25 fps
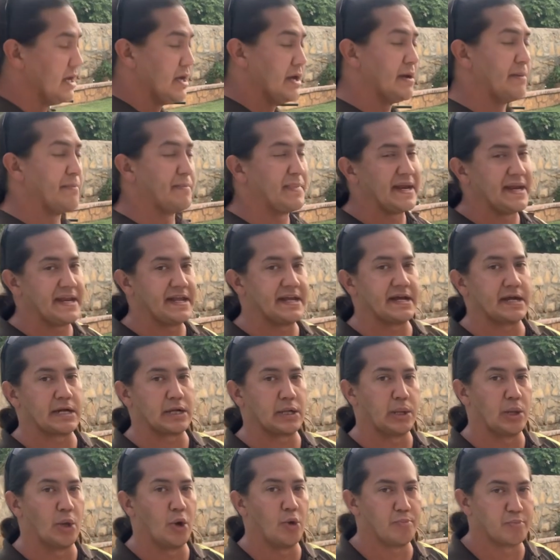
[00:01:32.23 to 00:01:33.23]

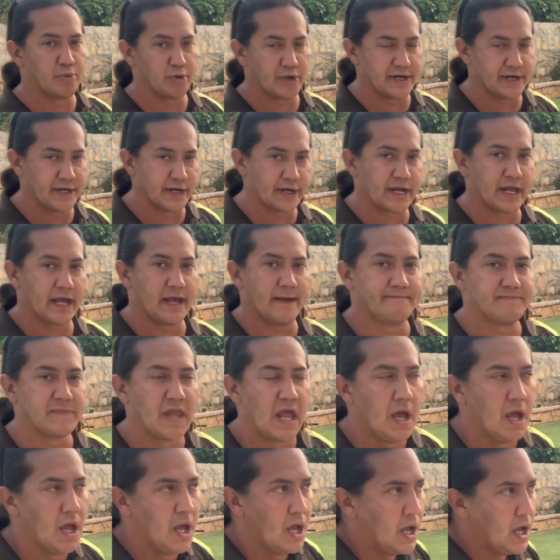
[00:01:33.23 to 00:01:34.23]
imidacloprid, okay?
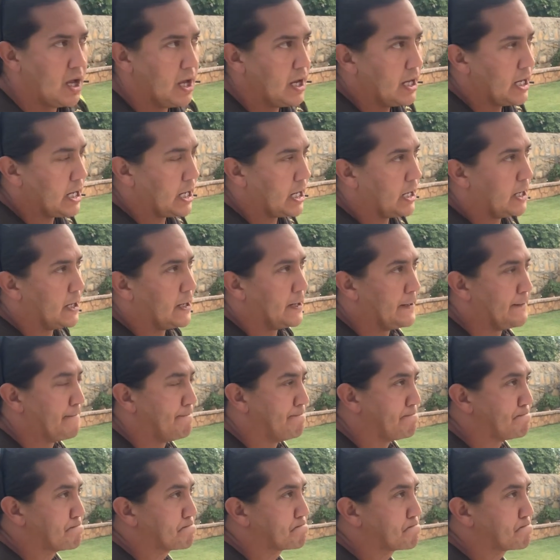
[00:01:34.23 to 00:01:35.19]
Um,